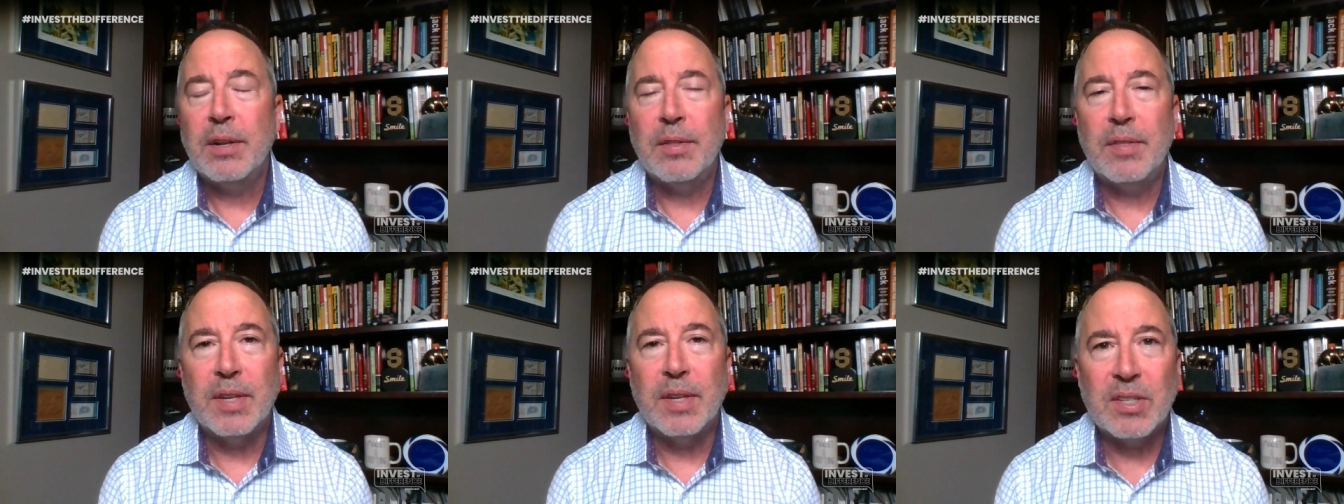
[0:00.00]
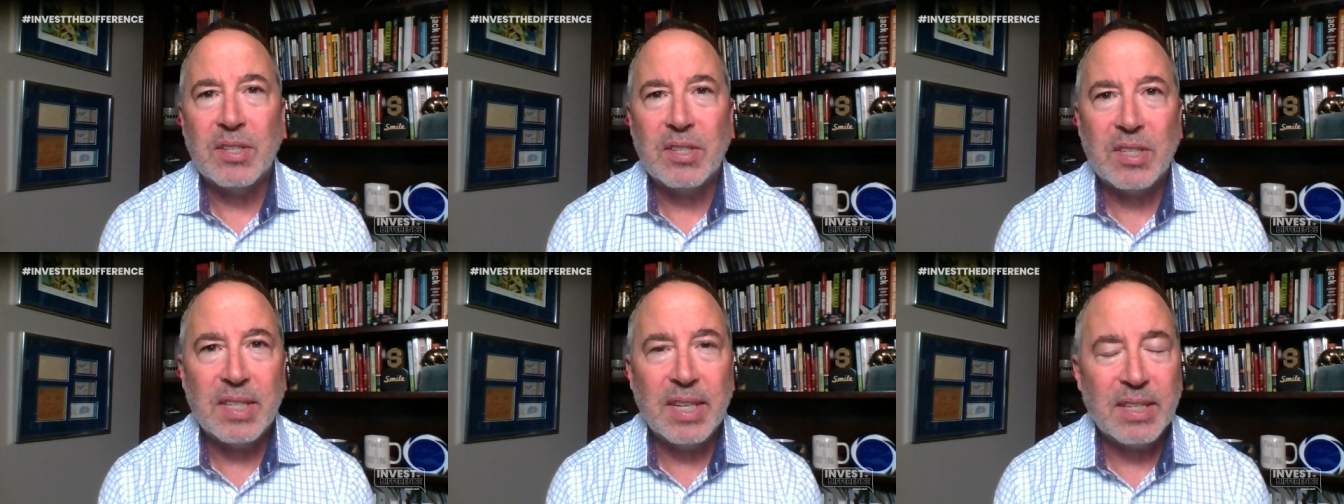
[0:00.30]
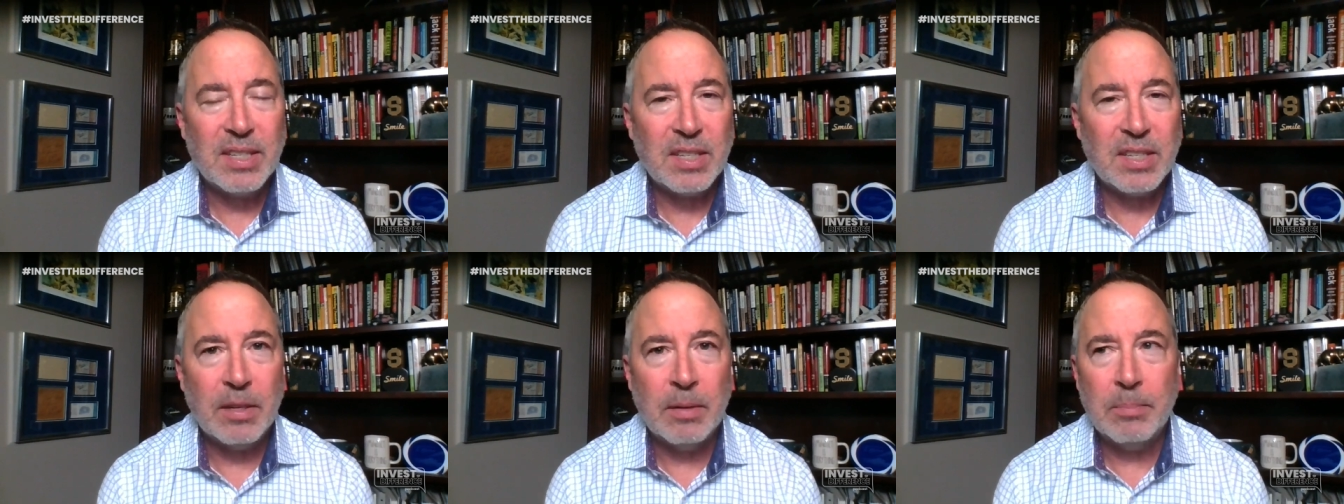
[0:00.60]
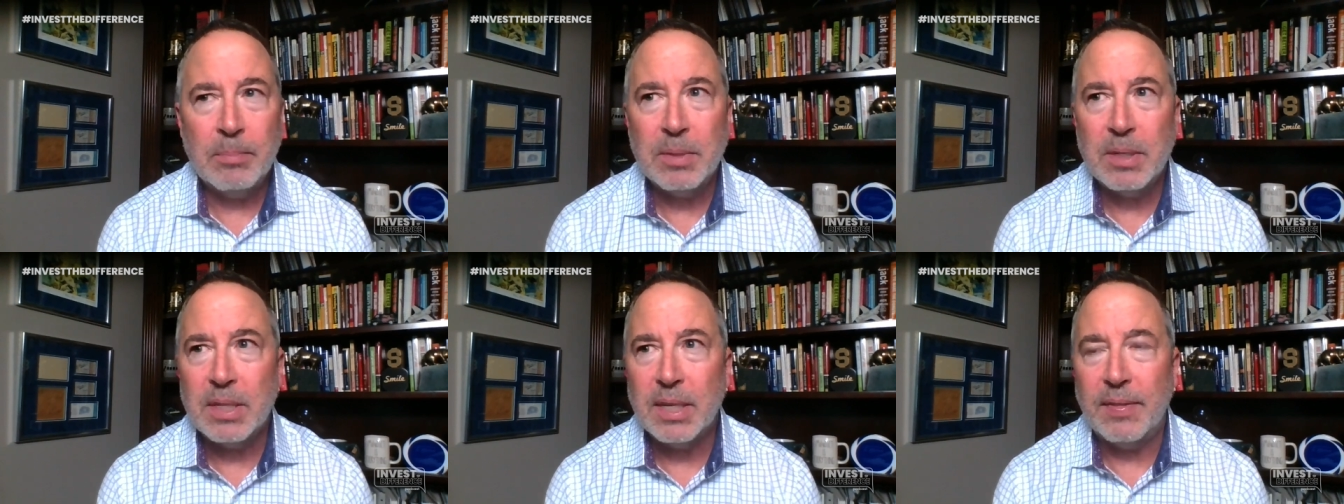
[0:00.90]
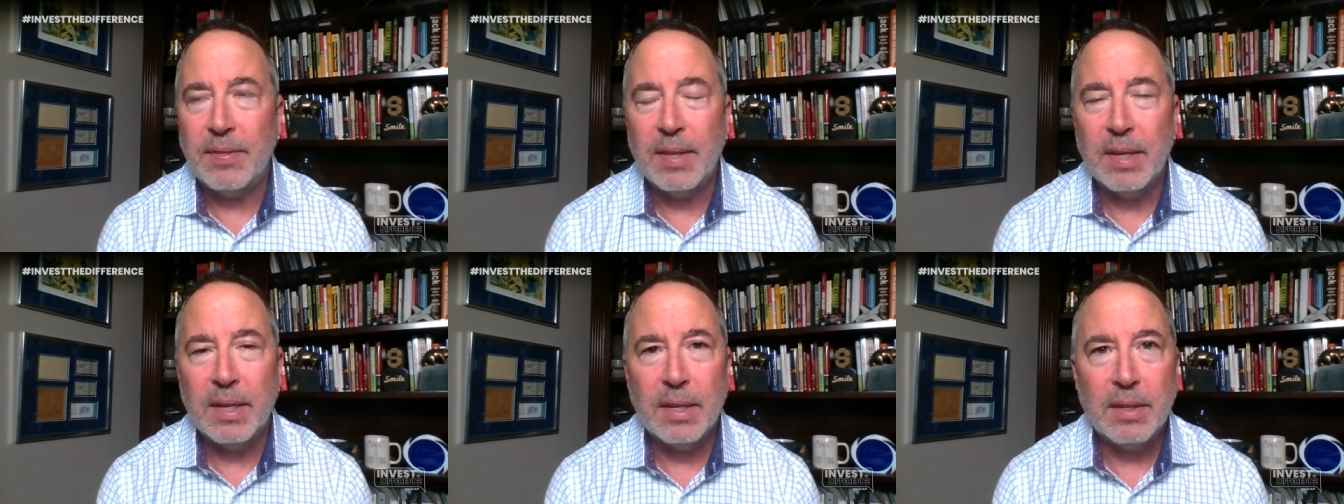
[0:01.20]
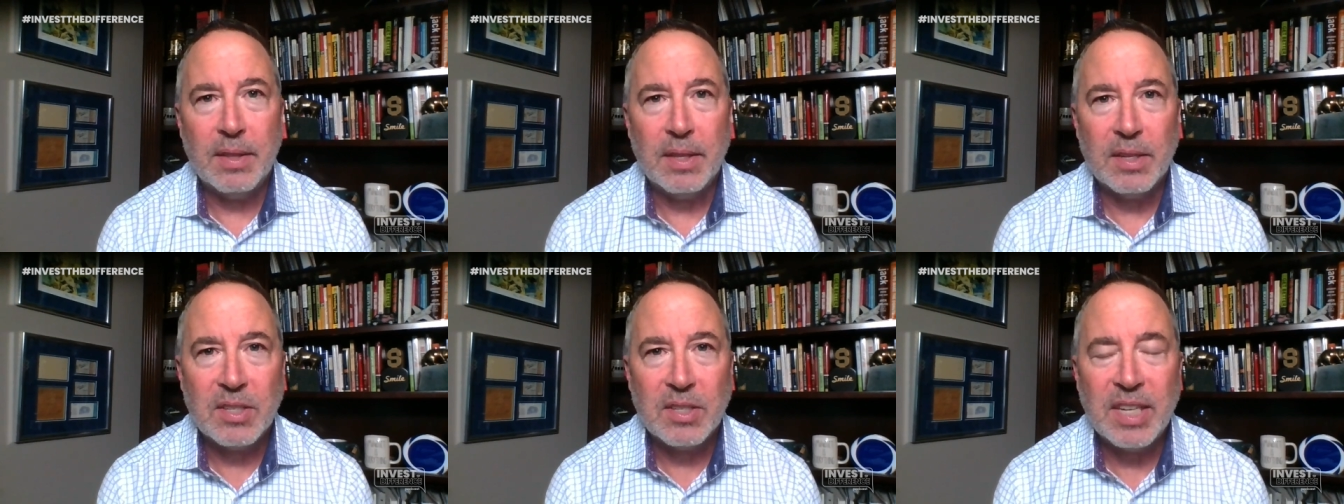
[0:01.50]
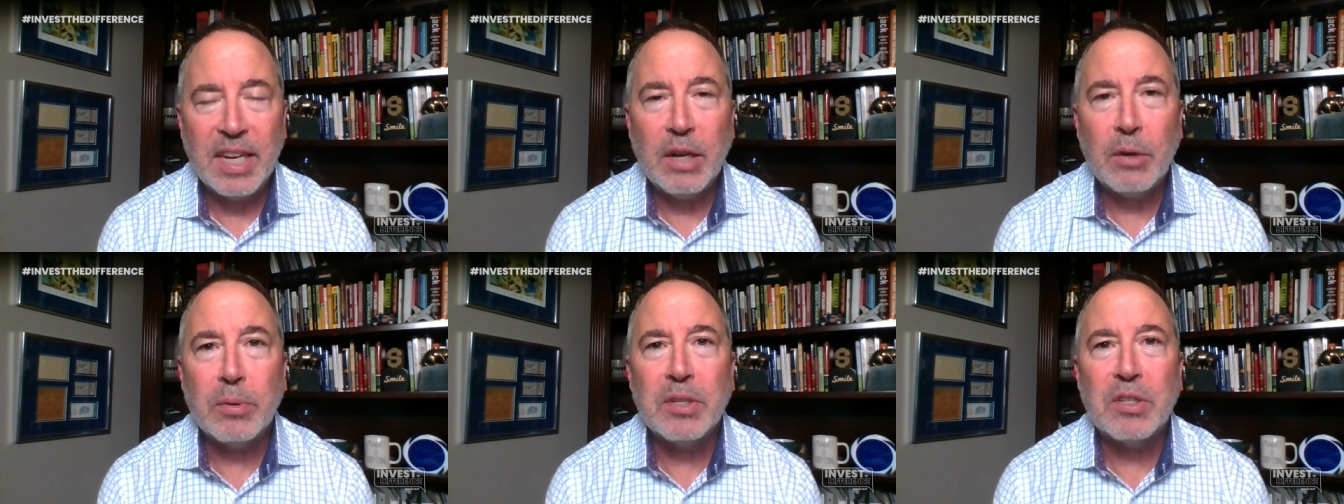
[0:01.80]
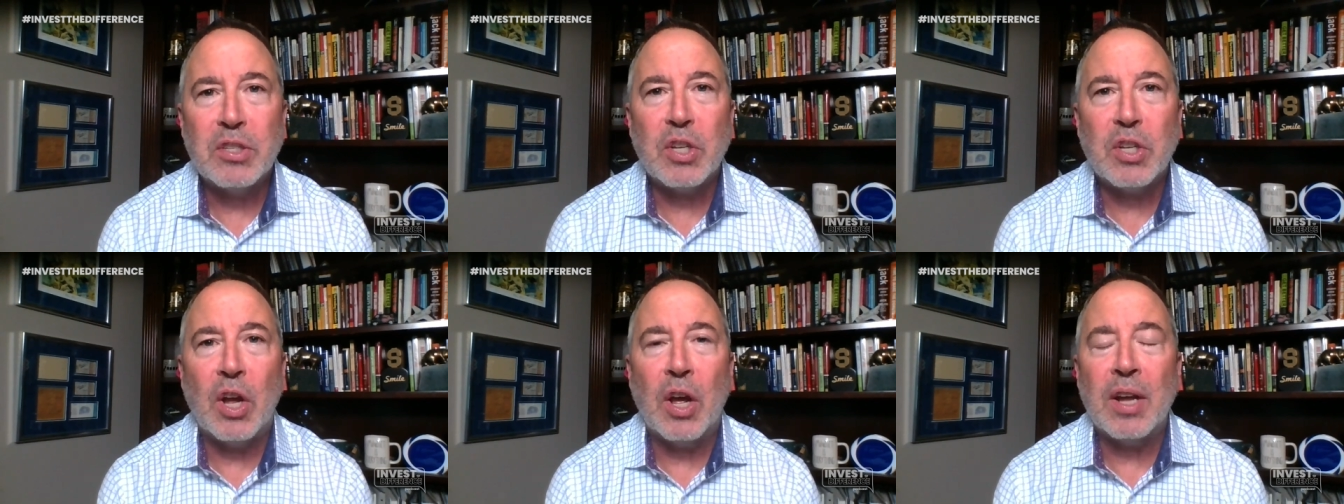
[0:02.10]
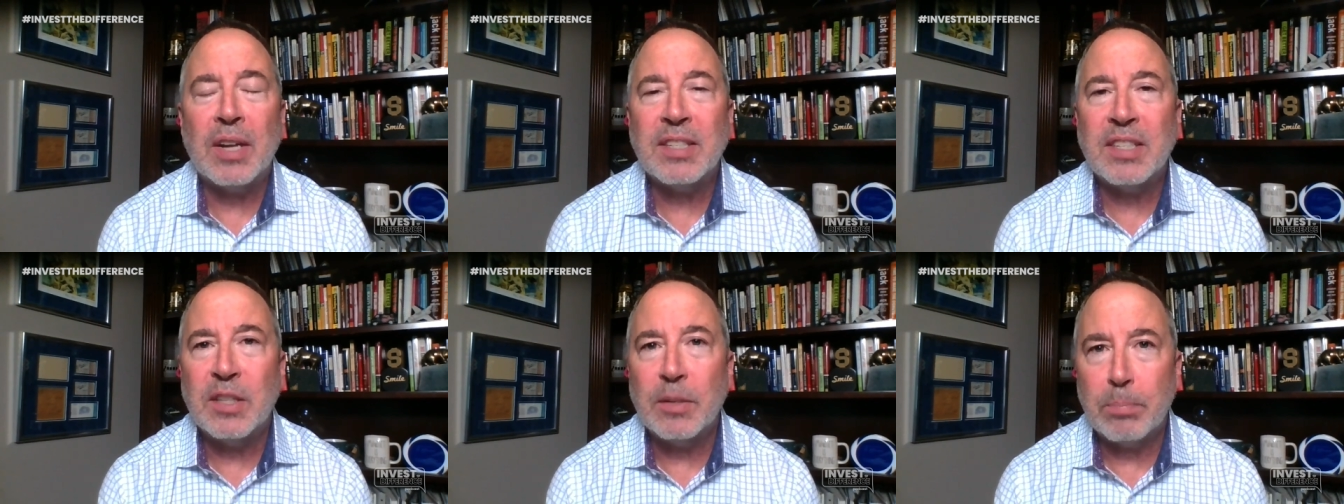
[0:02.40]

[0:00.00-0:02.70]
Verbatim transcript: the systems and the, the secret sauce,